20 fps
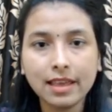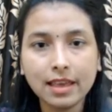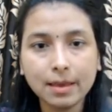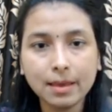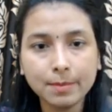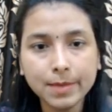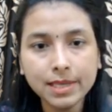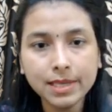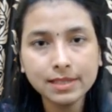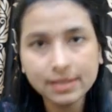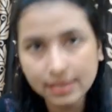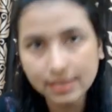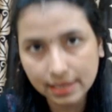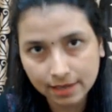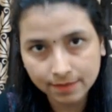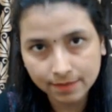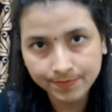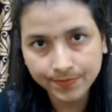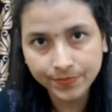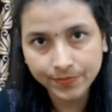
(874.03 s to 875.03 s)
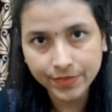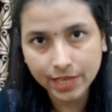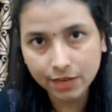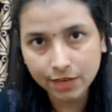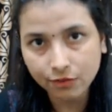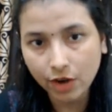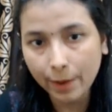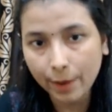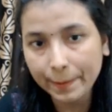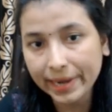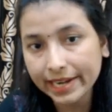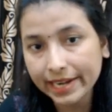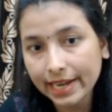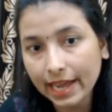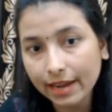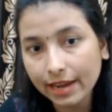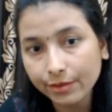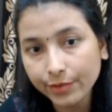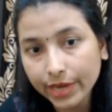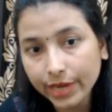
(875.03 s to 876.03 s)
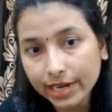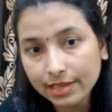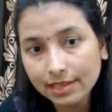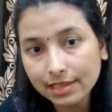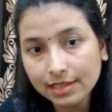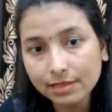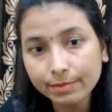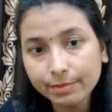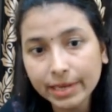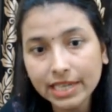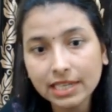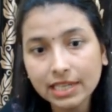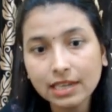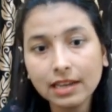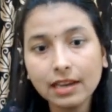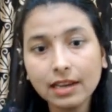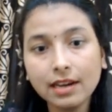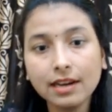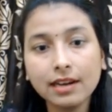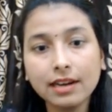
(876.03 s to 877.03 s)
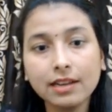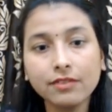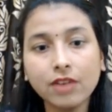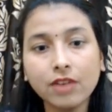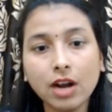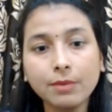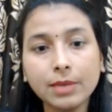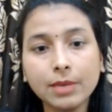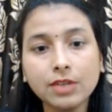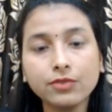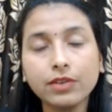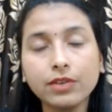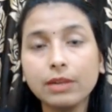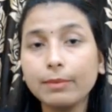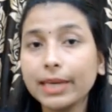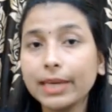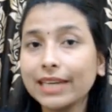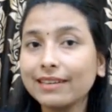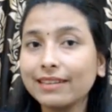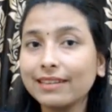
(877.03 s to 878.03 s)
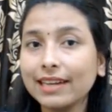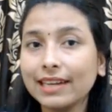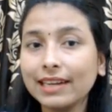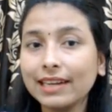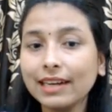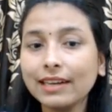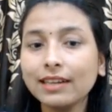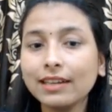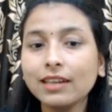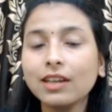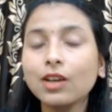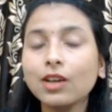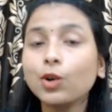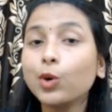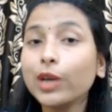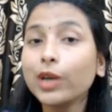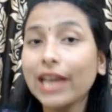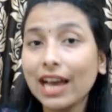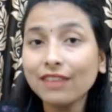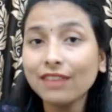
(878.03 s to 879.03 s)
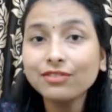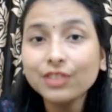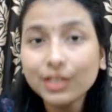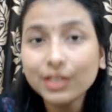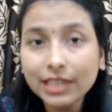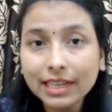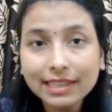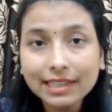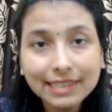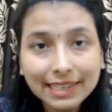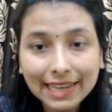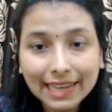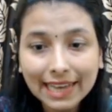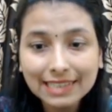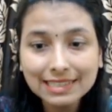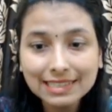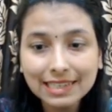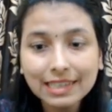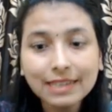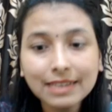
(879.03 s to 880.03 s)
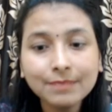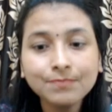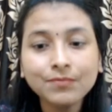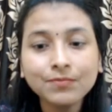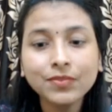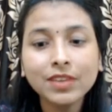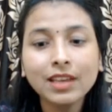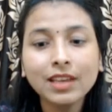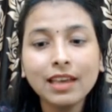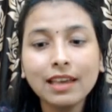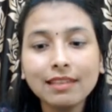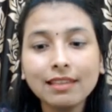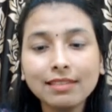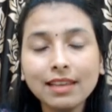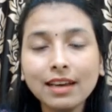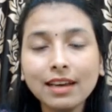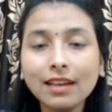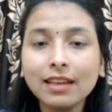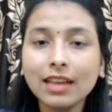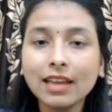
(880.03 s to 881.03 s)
ABC environment. And where this particular environment will be created, would have created actually in the